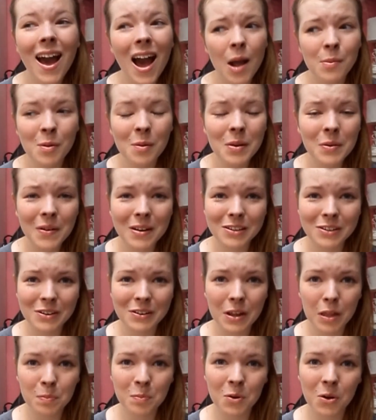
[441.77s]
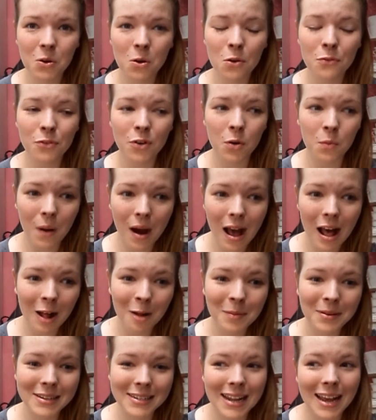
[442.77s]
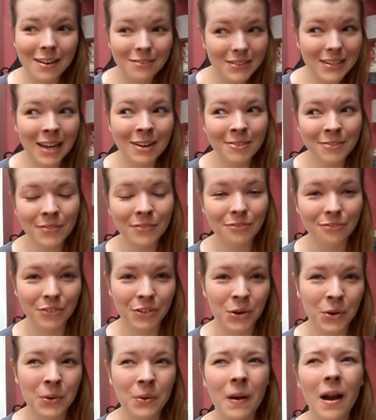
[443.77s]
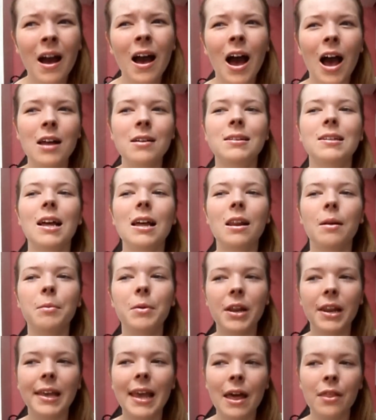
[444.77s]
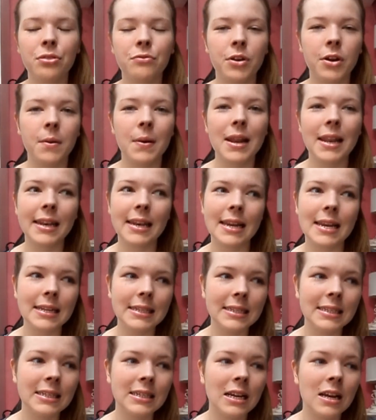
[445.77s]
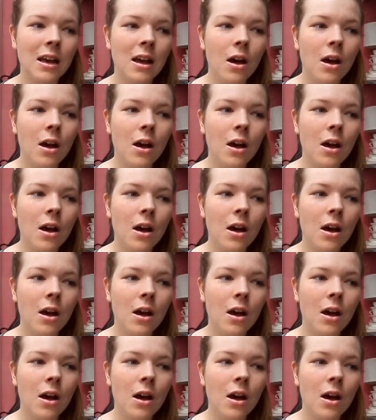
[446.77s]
I probably won't do another book haul for a while because I have to get through, I decided I'm going to get through at least